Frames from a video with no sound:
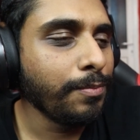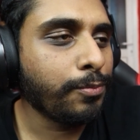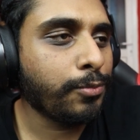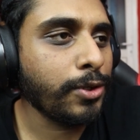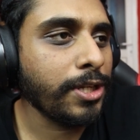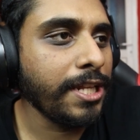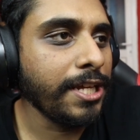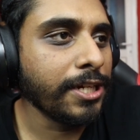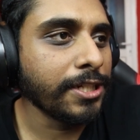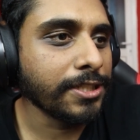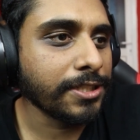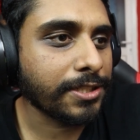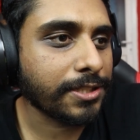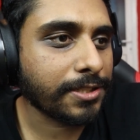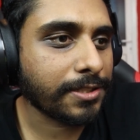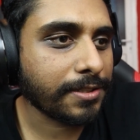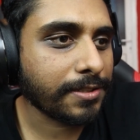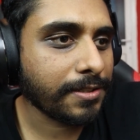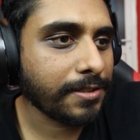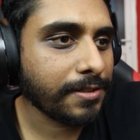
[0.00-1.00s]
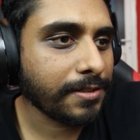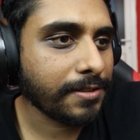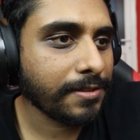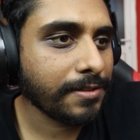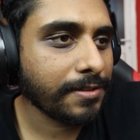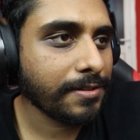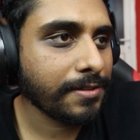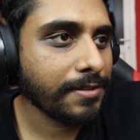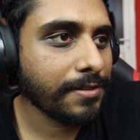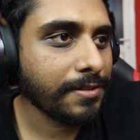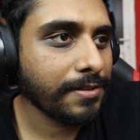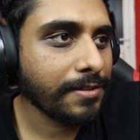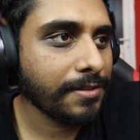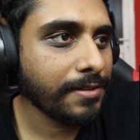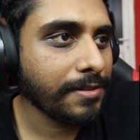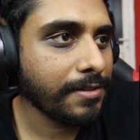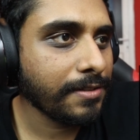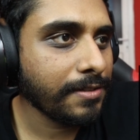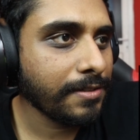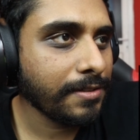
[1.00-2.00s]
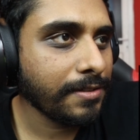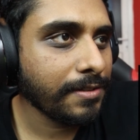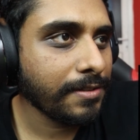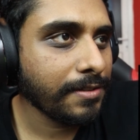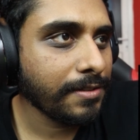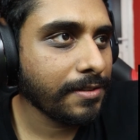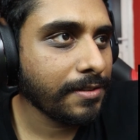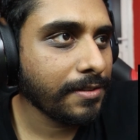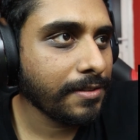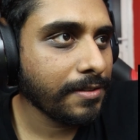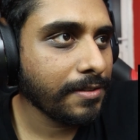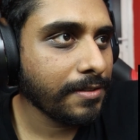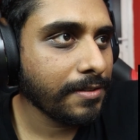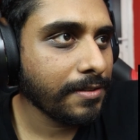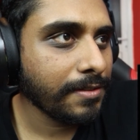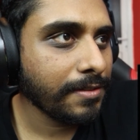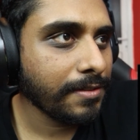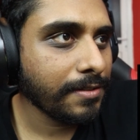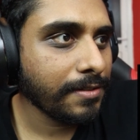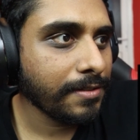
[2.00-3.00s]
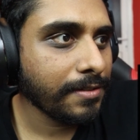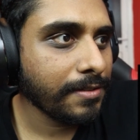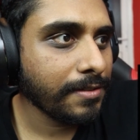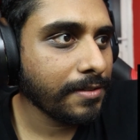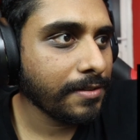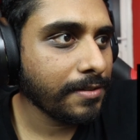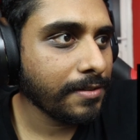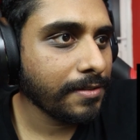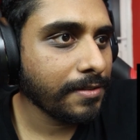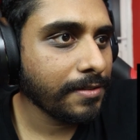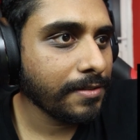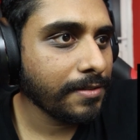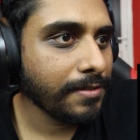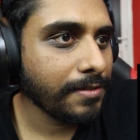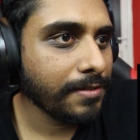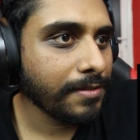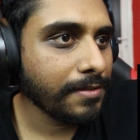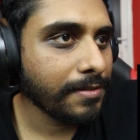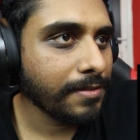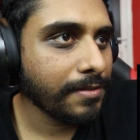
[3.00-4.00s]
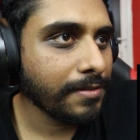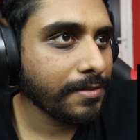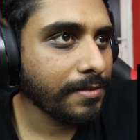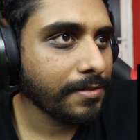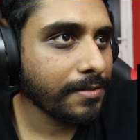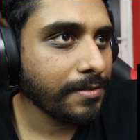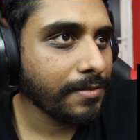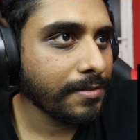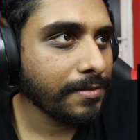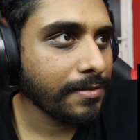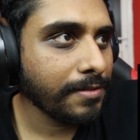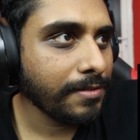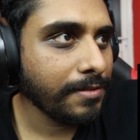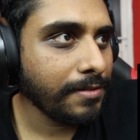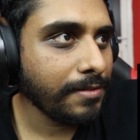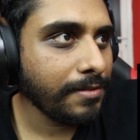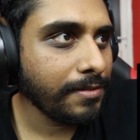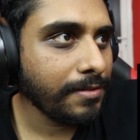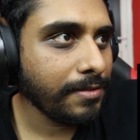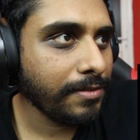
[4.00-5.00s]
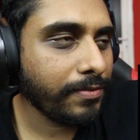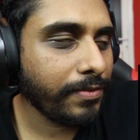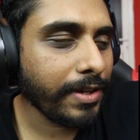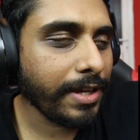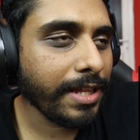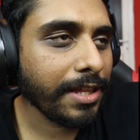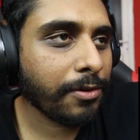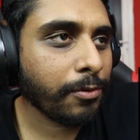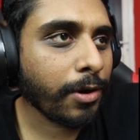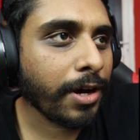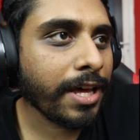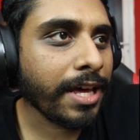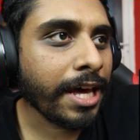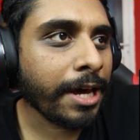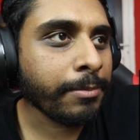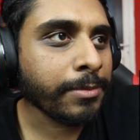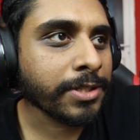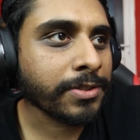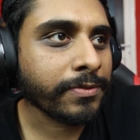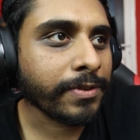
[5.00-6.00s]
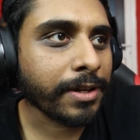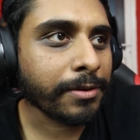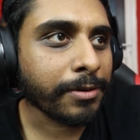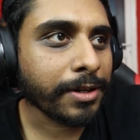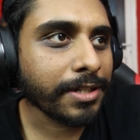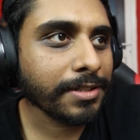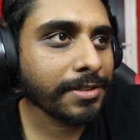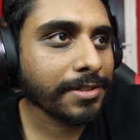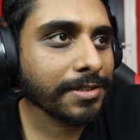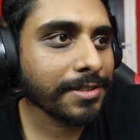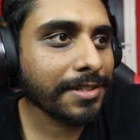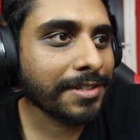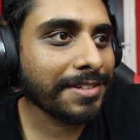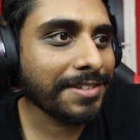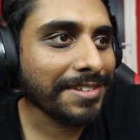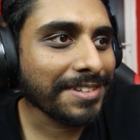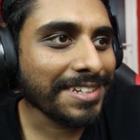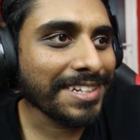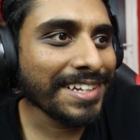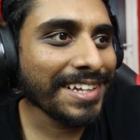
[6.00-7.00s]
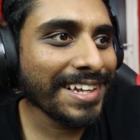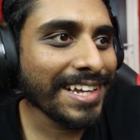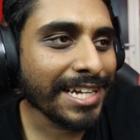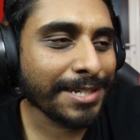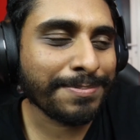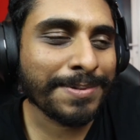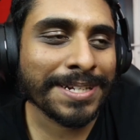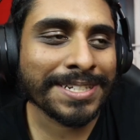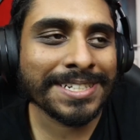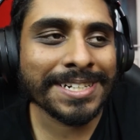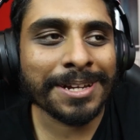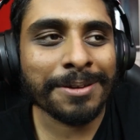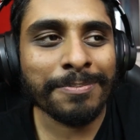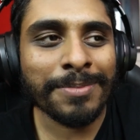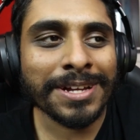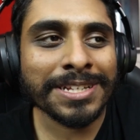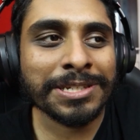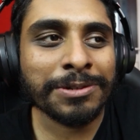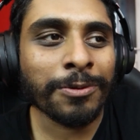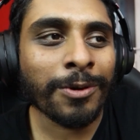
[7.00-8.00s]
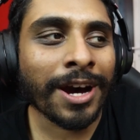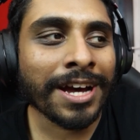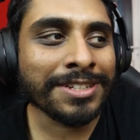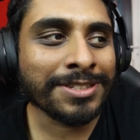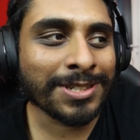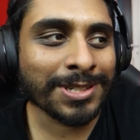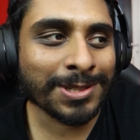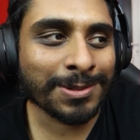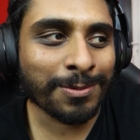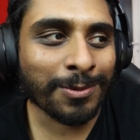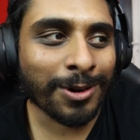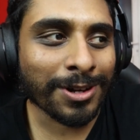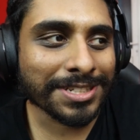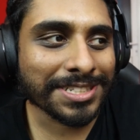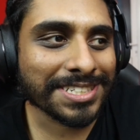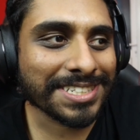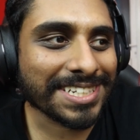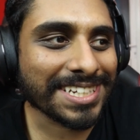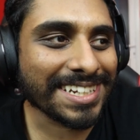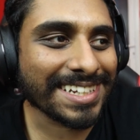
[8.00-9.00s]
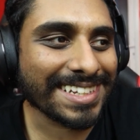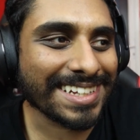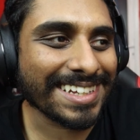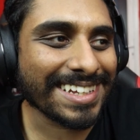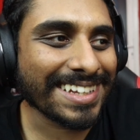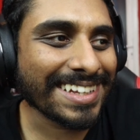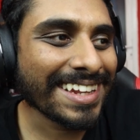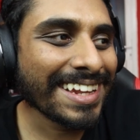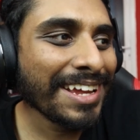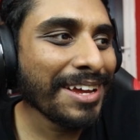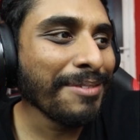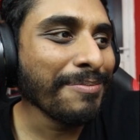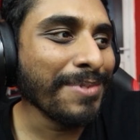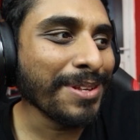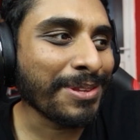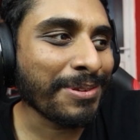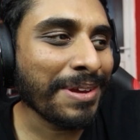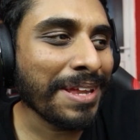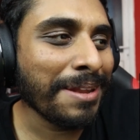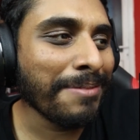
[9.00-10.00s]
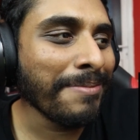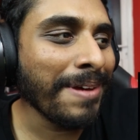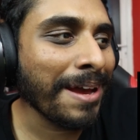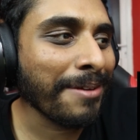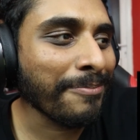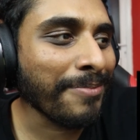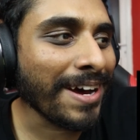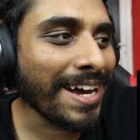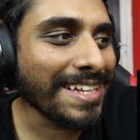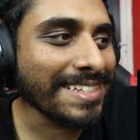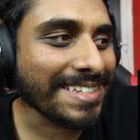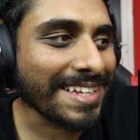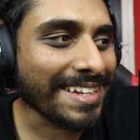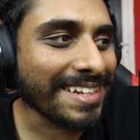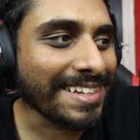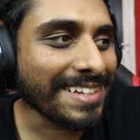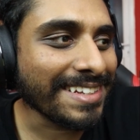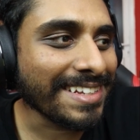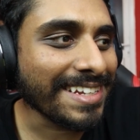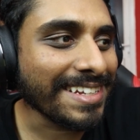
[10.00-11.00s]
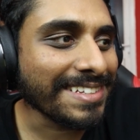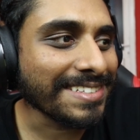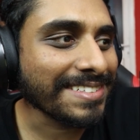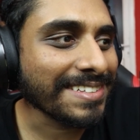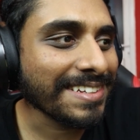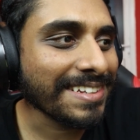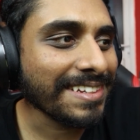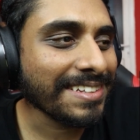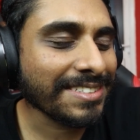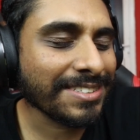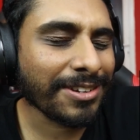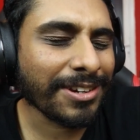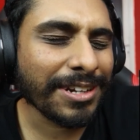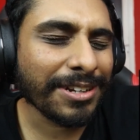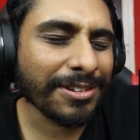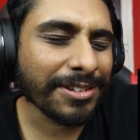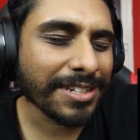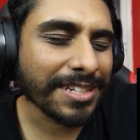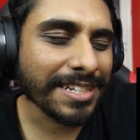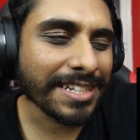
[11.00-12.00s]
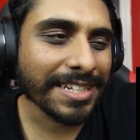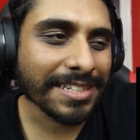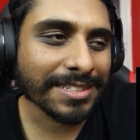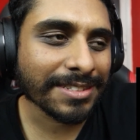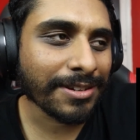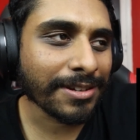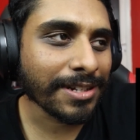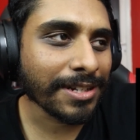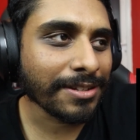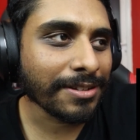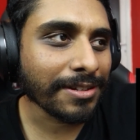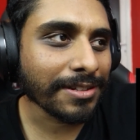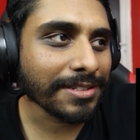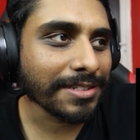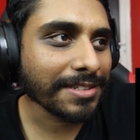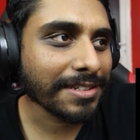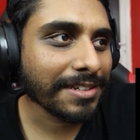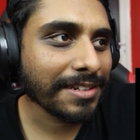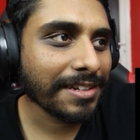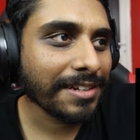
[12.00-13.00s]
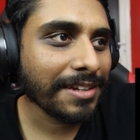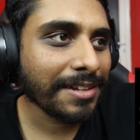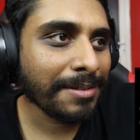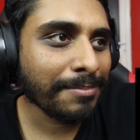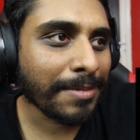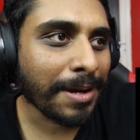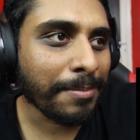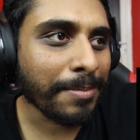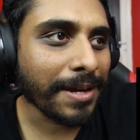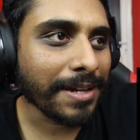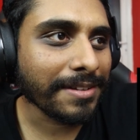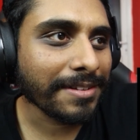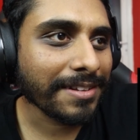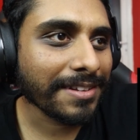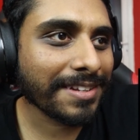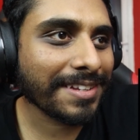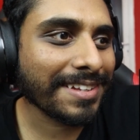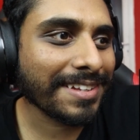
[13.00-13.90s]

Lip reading: Brilliant. And that is anybody. That is a real challenge because he can get you on the ground. It's fairly quiet atmosphere-wise, especially compared to what I just watched between the Magpies and the D's. Sorry, not the D's. Sorry, the Dons. My bad.